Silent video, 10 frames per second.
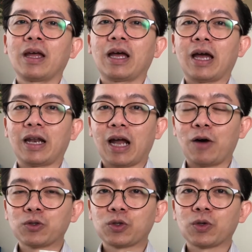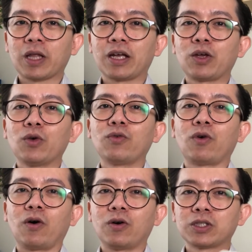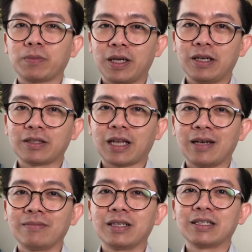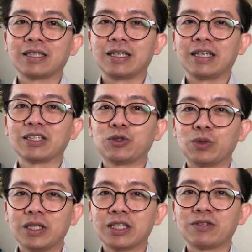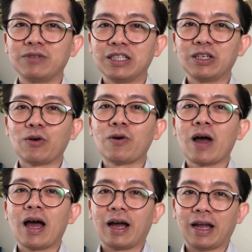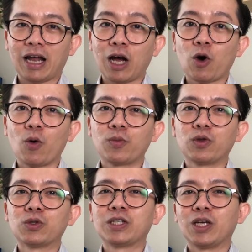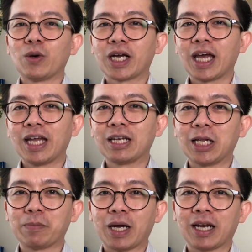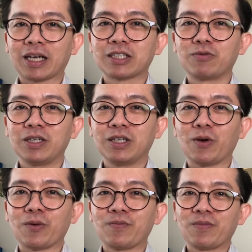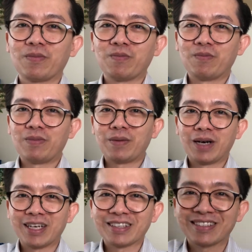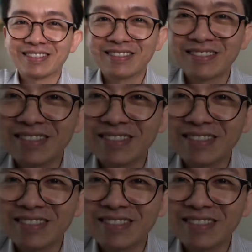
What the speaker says: And I also thank you for spending time listening to this video, and I hope to see you again in my next video. Bye bye.